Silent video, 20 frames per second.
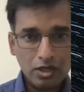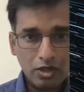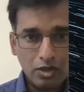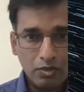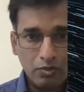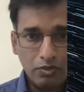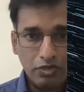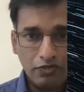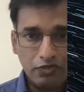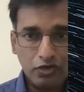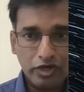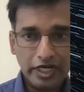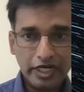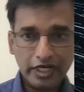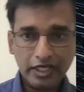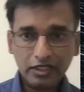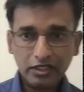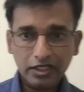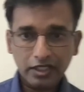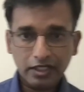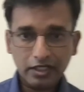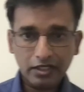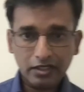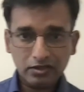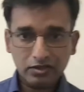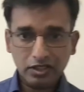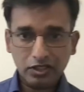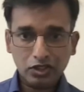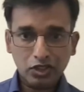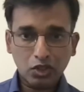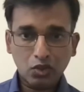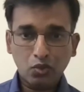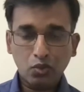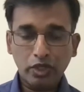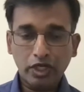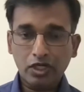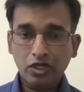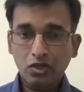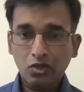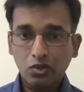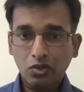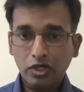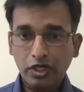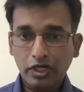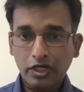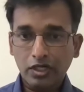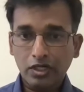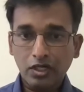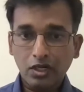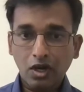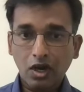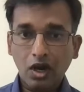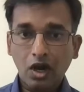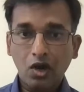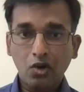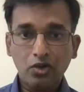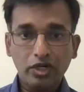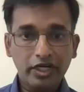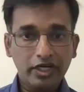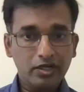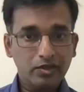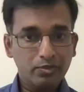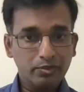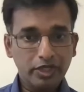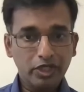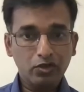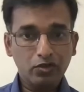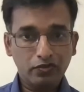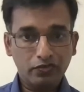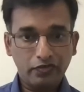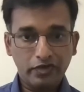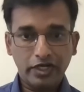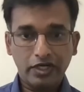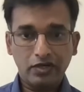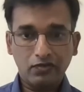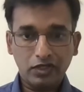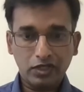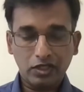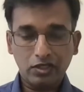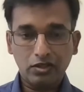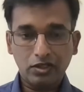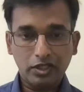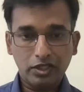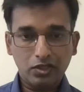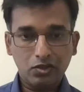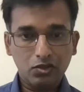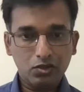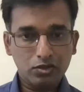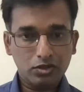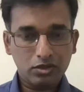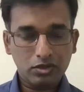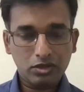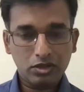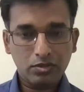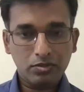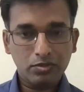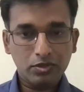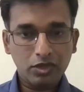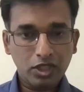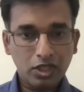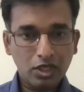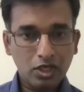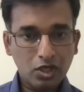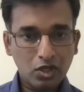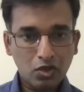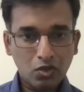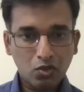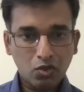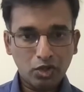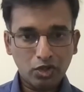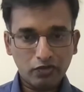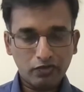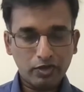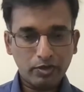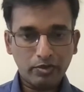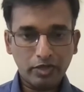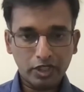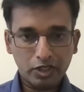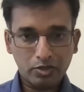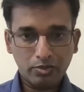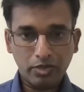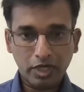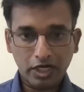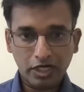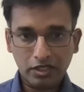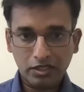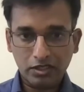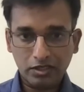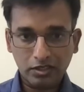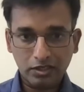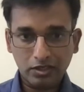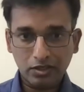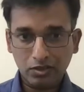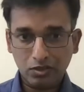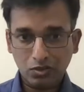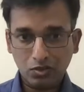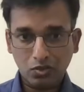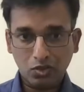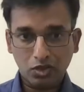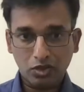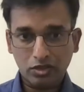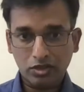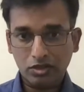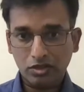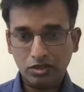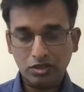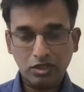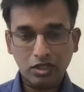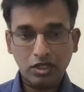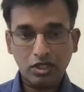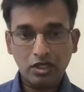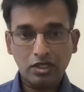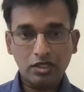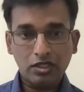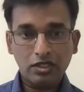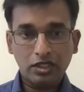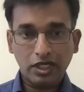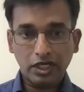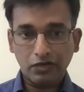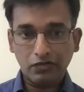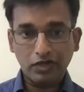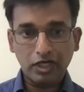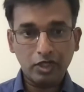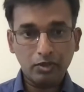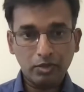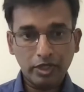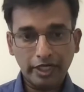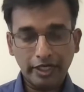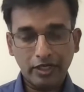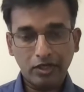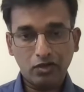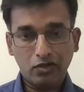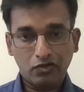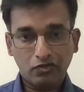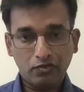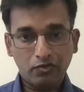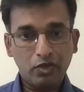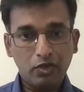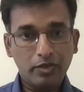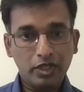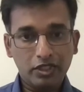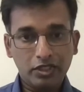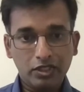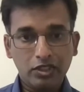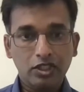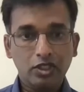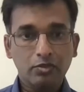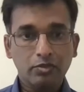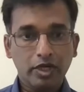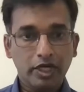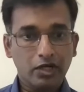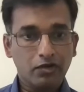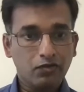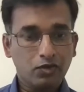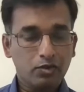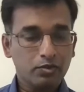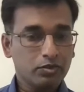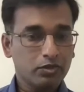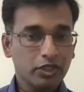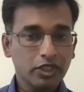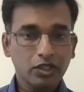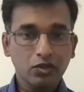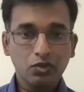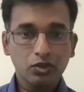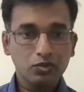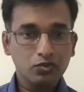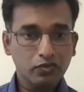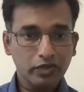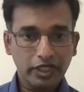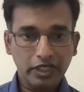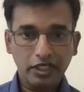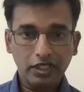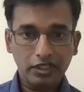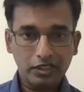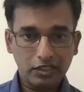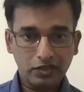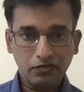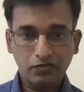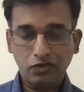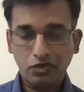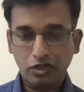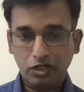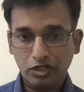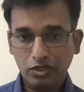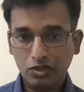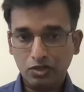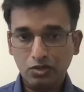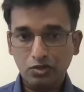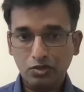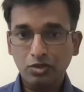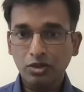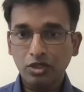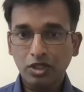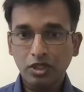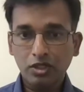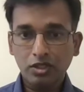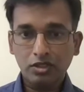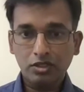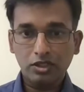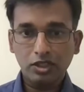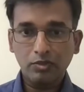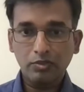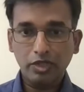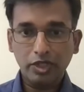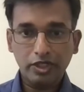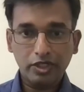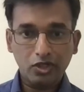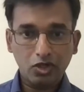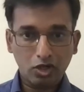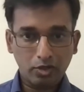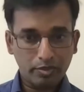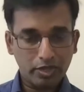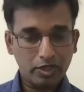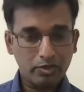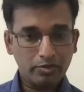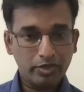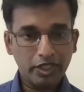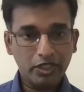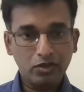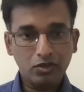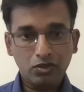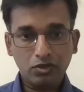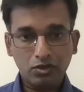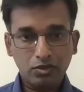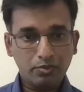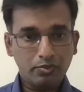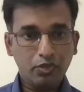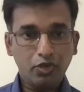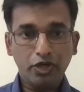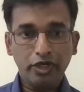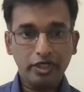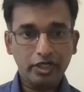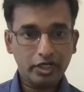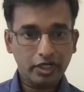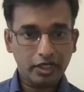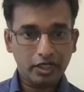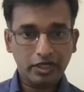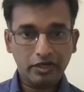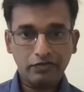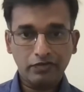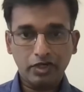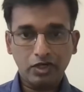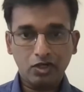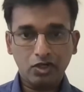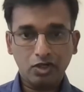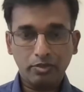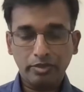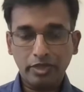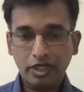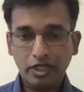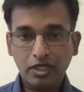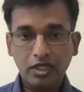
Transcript: Before getting there, just a quick look at how did Pino fit within the ecosystem. One of the best parts here was the availability of the messaging platform. It was very easy for us to simply drop in Pino, point at a Kafka topic,